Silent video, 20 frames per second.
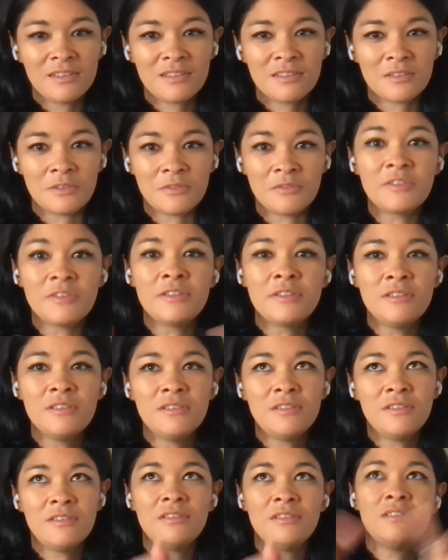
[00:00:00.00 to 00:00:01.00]
sort of
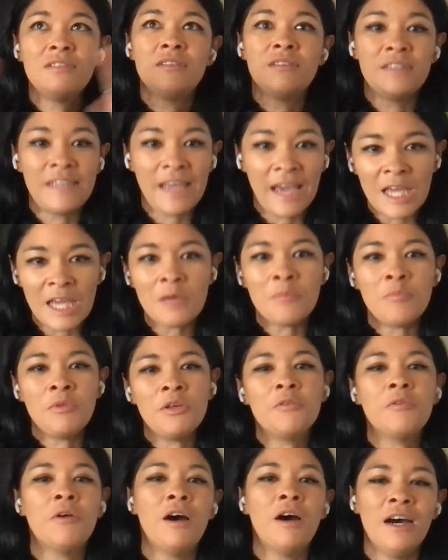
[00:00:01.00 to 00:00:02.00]
game
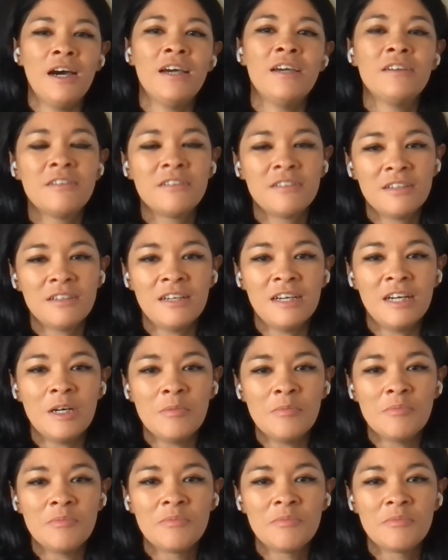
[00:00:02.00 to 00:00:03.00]
UI
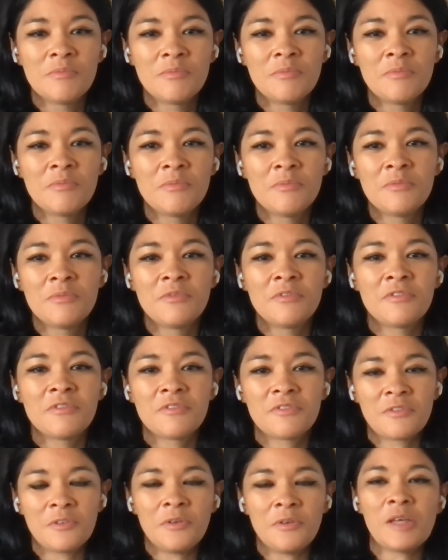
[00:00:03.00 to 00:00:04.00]

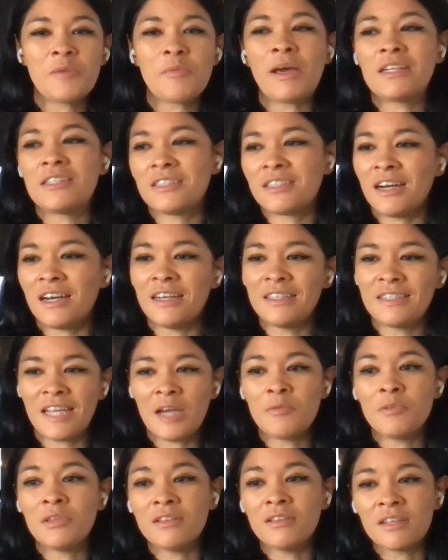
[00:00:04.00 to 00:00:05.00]
for their magic card
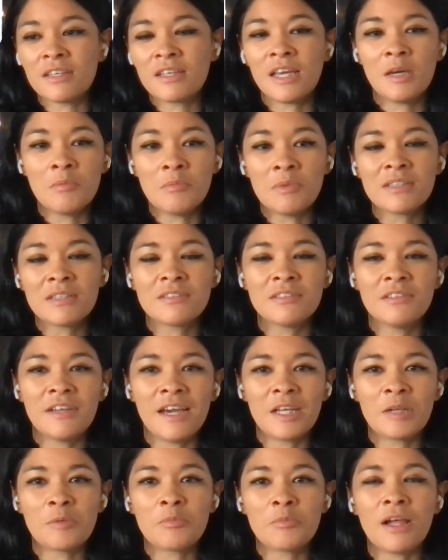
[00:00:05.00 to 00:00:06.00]
game, and they're like, I must know
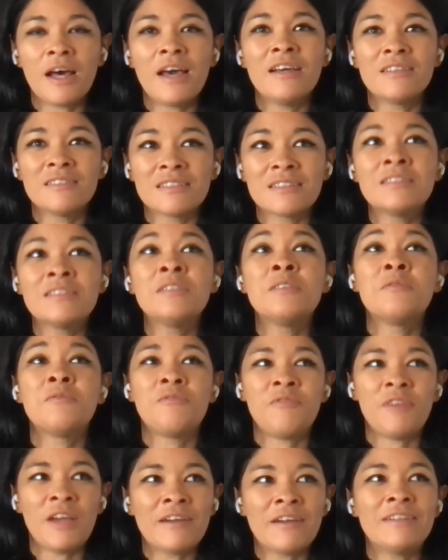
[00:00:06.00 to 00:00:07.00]
how to play. I was like, this is
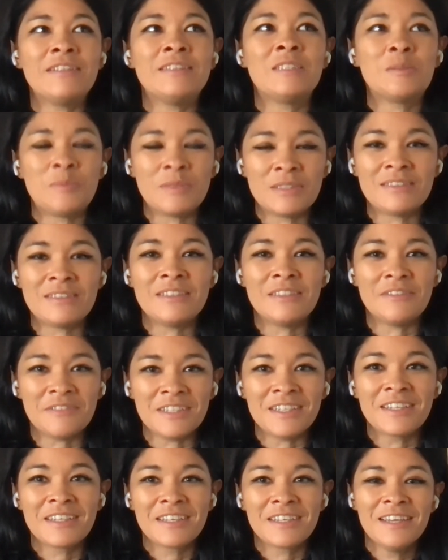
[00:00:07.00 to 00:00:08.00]
very
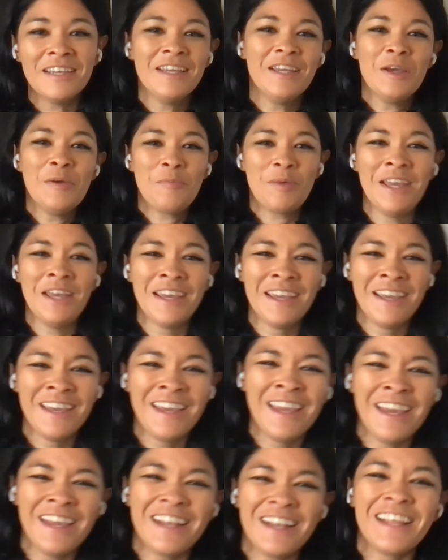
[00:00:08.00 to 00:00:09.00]
specific. But
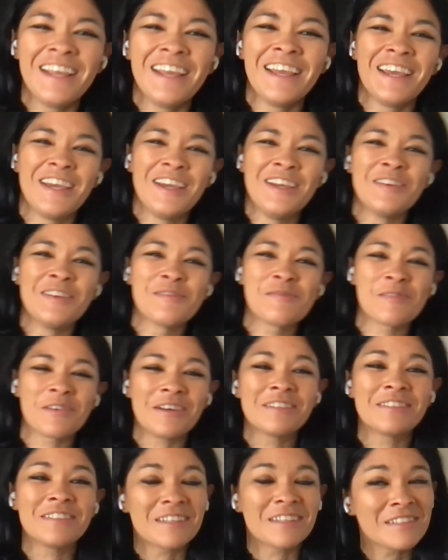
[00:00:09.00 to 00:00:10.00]

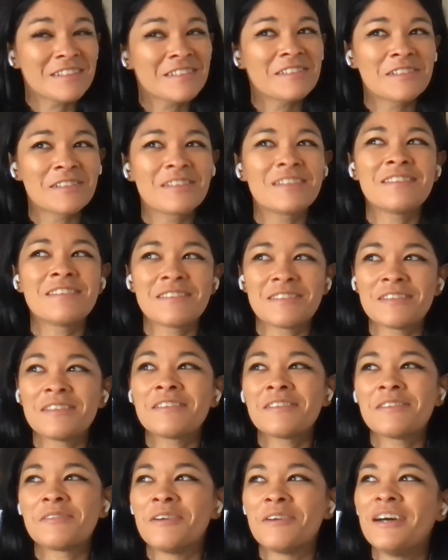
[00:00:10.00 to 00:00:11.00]
I was like, this
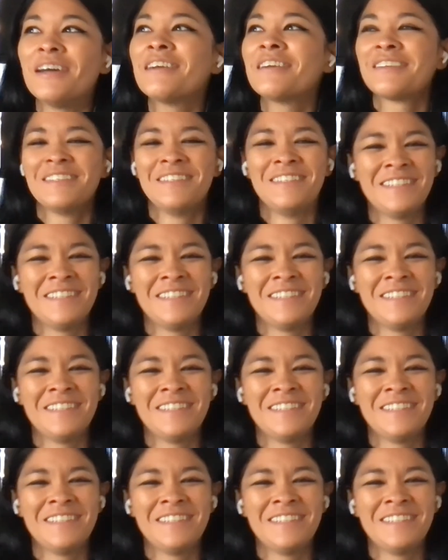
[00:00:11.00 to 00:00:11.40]
could work.